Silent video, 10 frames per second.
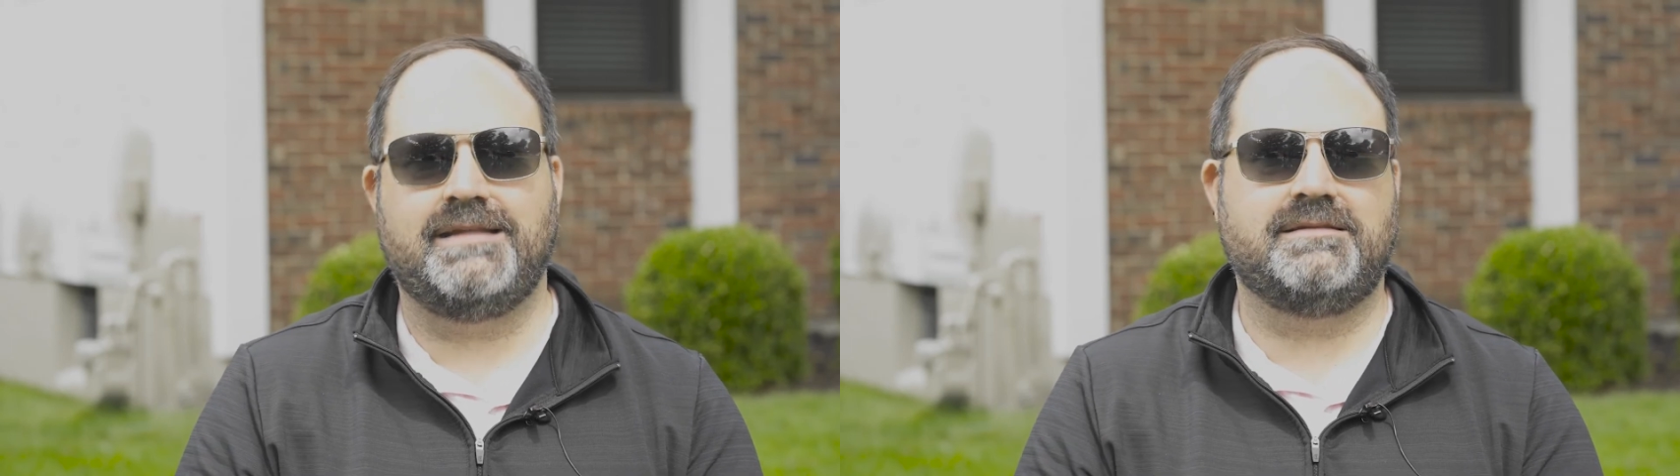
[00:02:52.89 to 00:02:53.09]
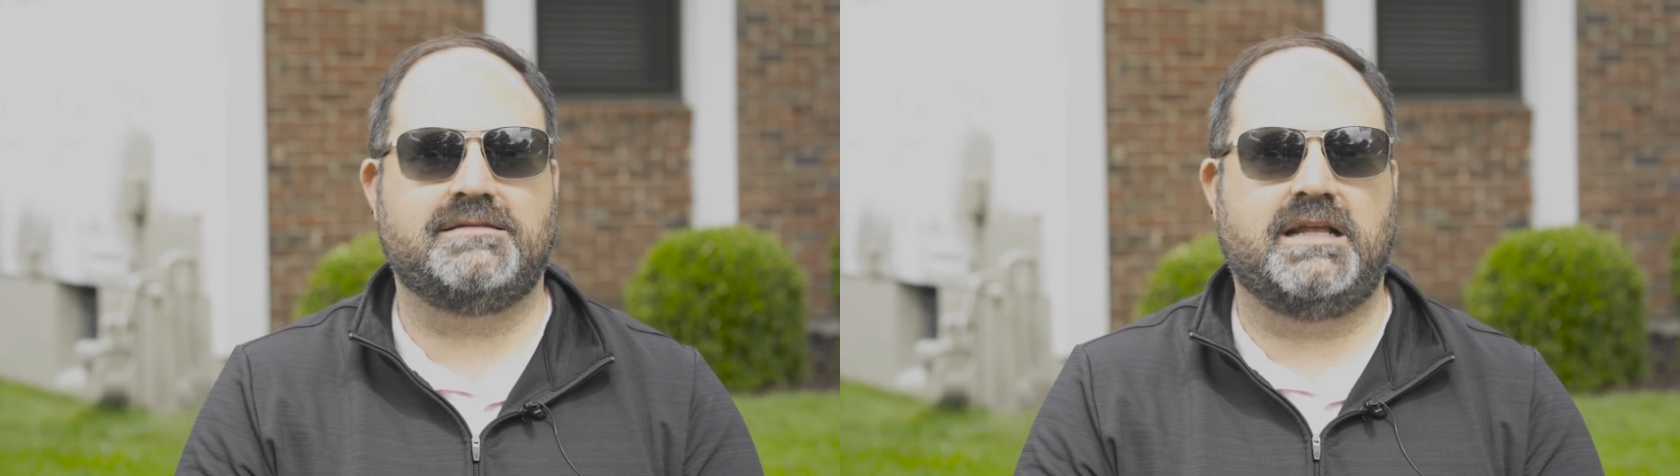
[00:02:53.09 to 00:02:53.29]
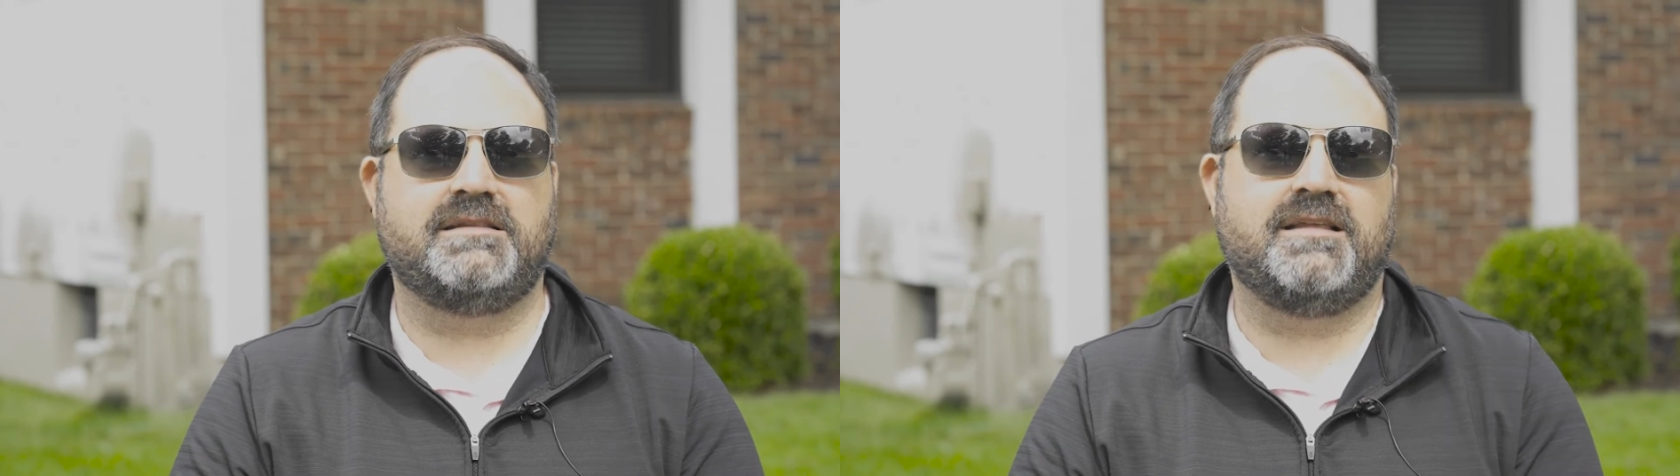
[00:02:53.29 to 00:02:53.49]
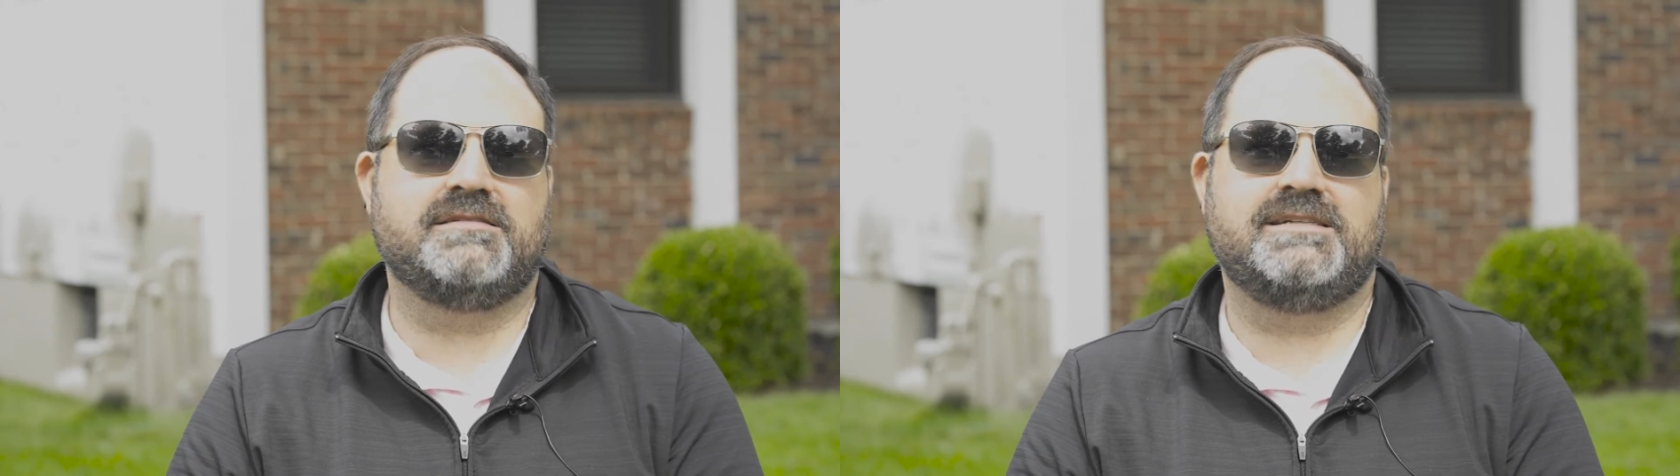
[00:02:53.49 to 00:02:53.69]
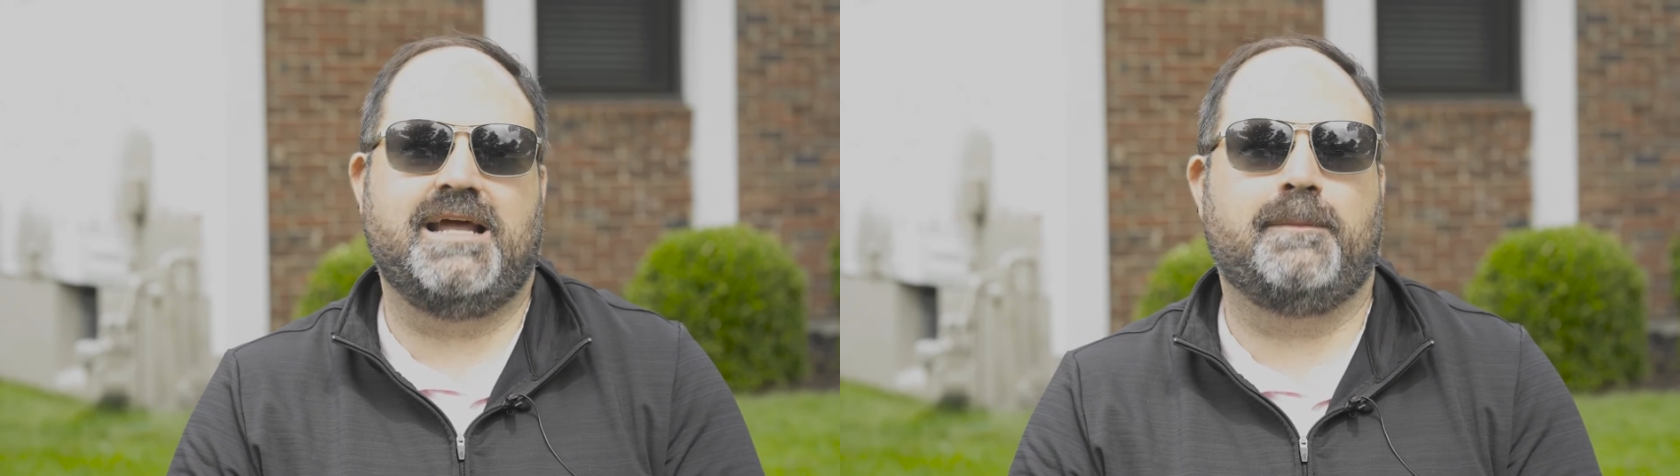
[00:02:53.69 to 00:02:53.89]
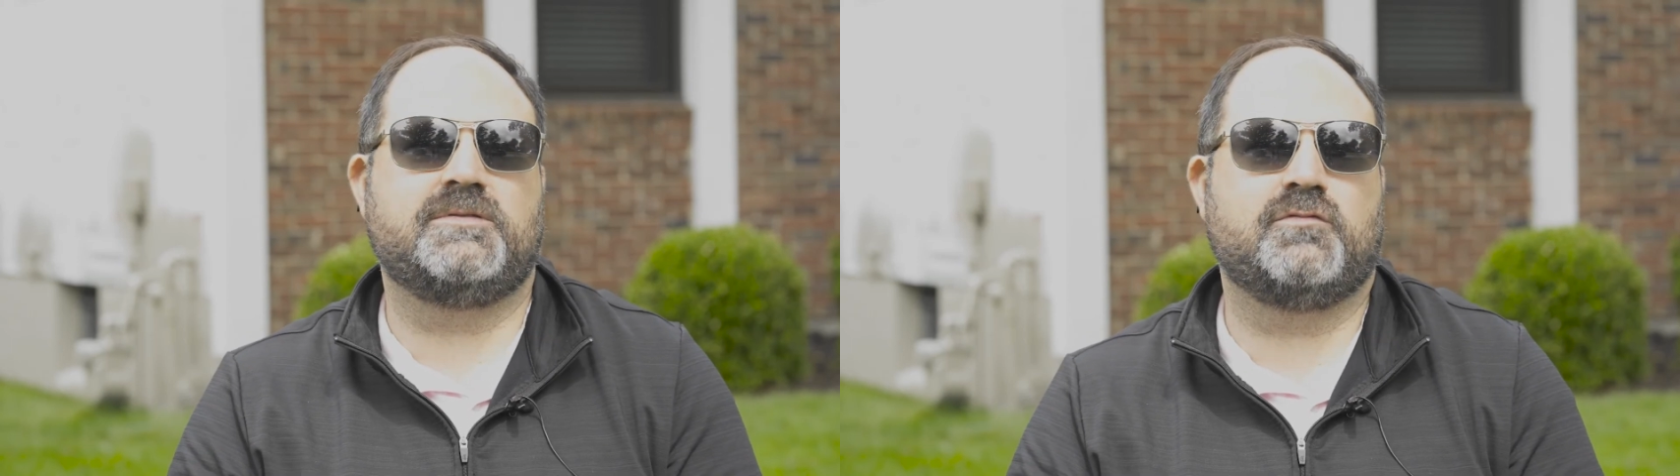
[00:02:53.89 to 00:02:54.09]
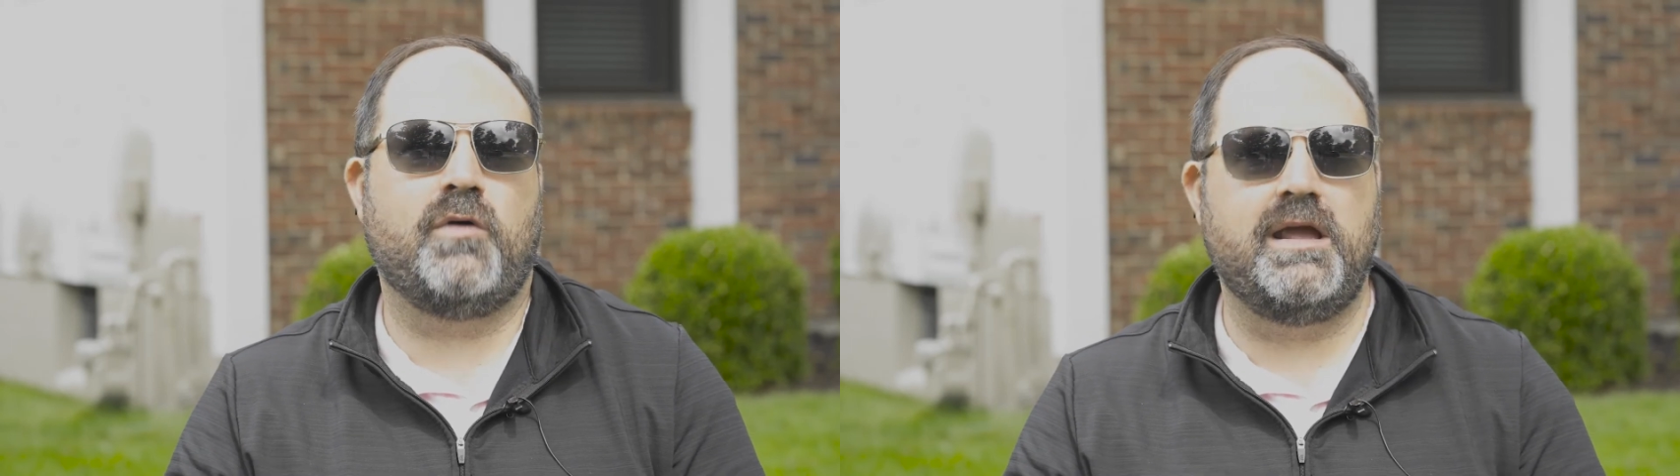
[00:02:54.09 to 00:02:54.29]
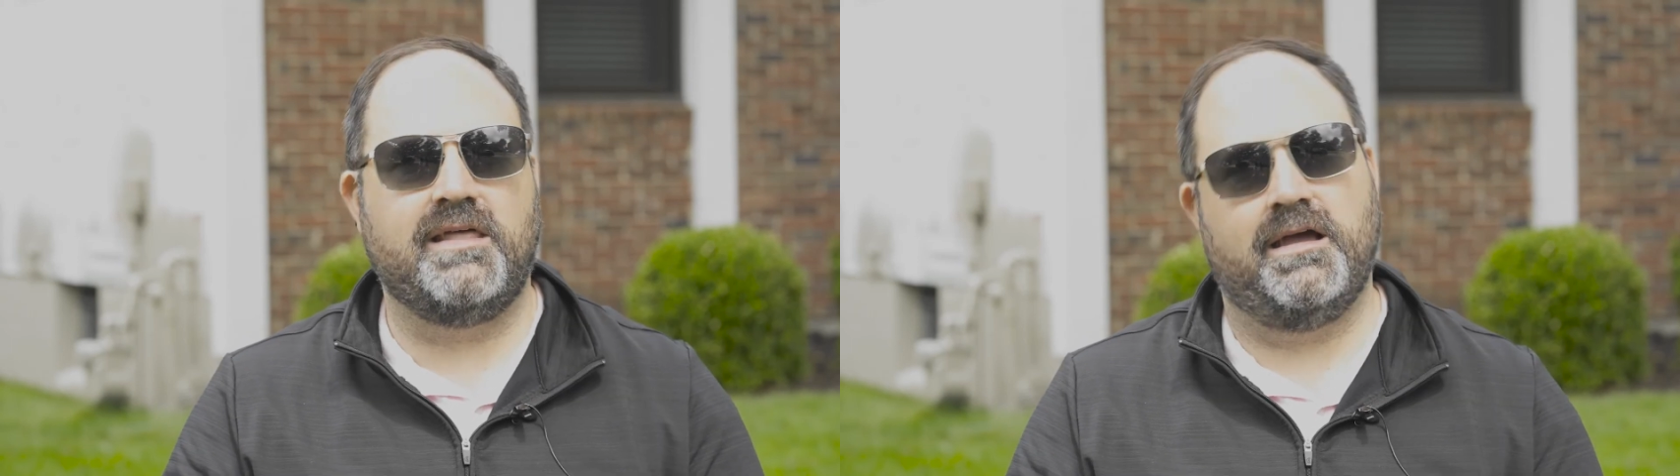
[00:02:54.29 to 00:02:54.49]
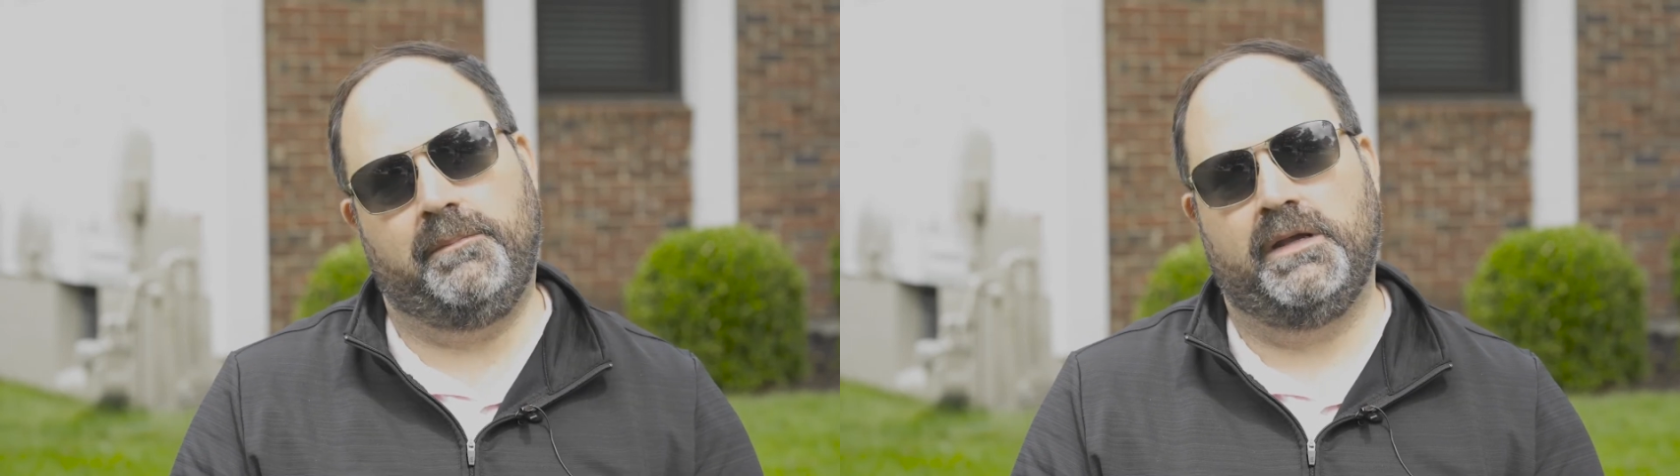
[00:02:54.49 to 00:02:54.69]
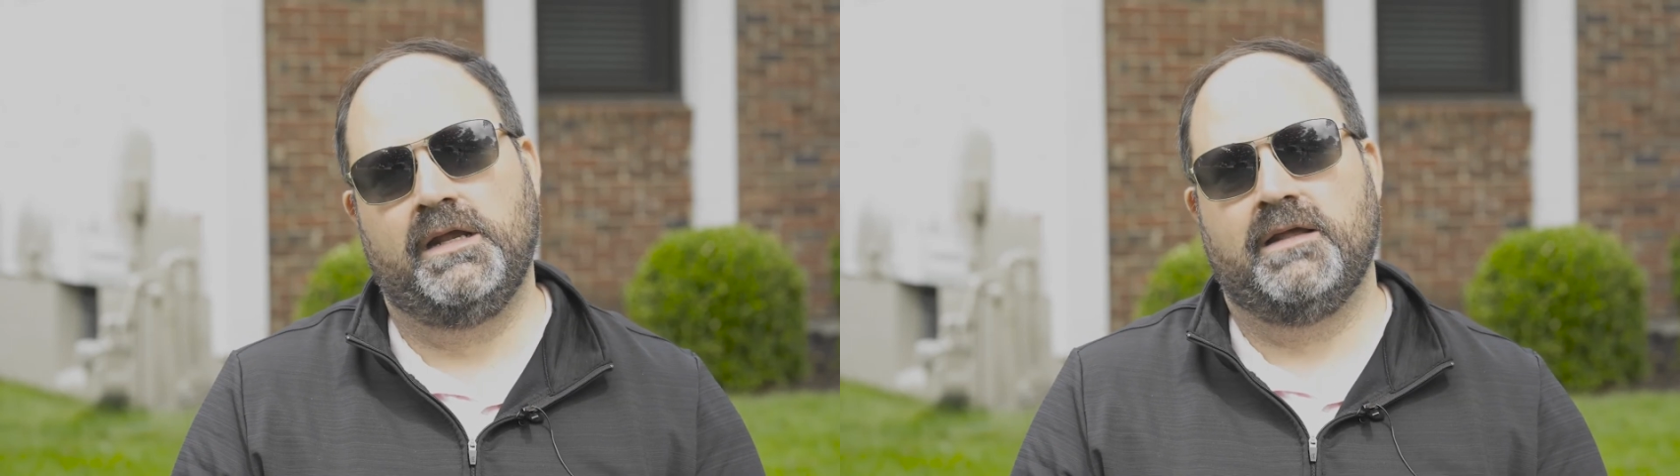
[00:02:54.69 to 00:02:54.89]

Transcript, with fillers: That, that doesn't help sway them.